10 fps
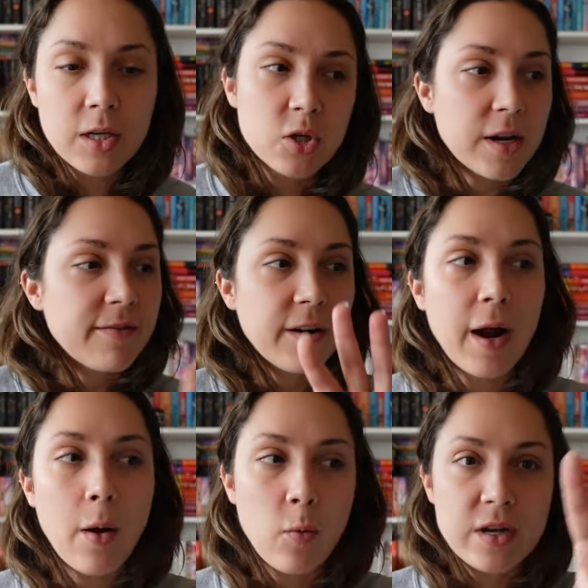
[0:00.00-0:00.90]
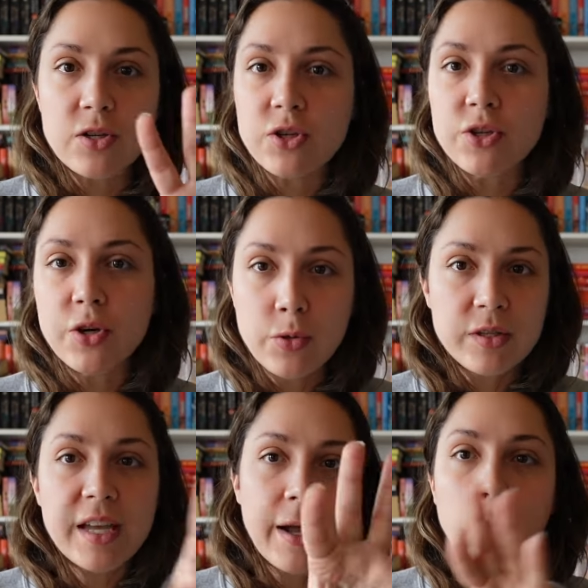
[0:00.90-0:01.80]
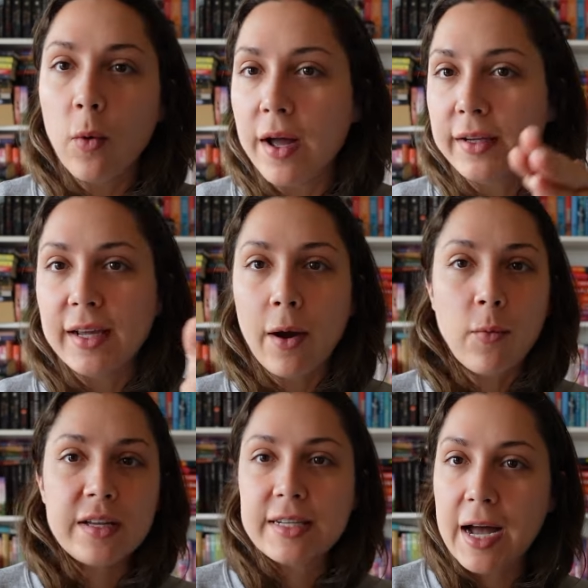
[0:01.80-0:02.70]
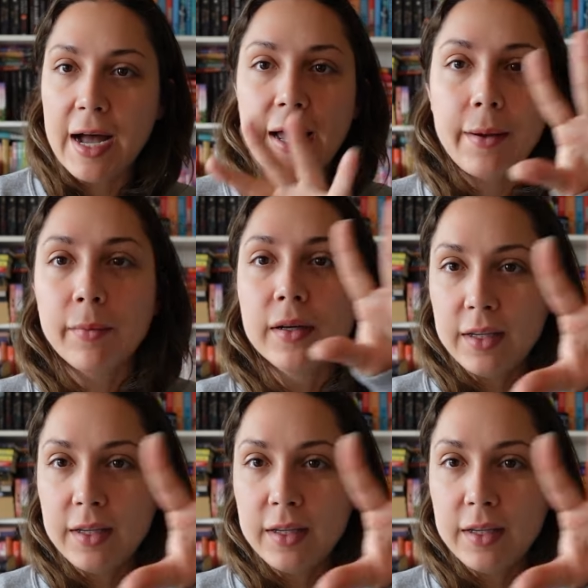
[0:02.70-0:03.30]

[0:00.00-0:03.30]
you're trying to figure out who's saying what at what time,